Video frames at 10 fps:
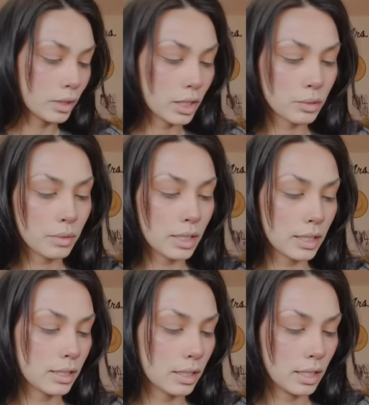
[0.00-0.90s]
This one
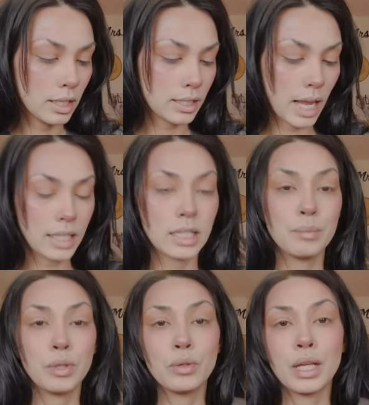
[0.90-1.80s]
is Tati
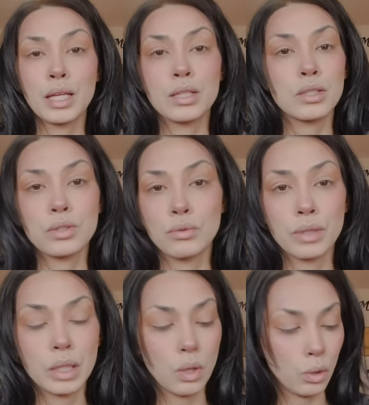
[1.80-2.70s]
Beauty. This is a
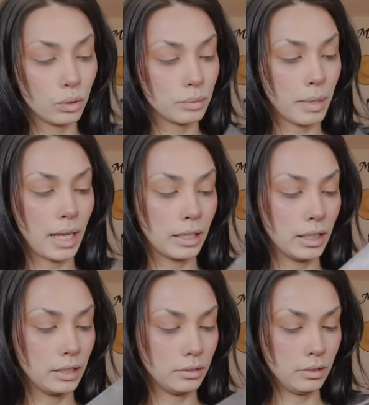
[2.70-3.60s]
really old
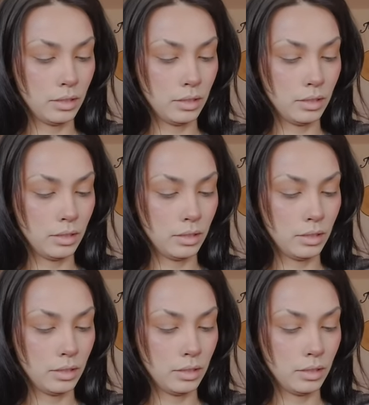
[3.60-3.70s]
palette.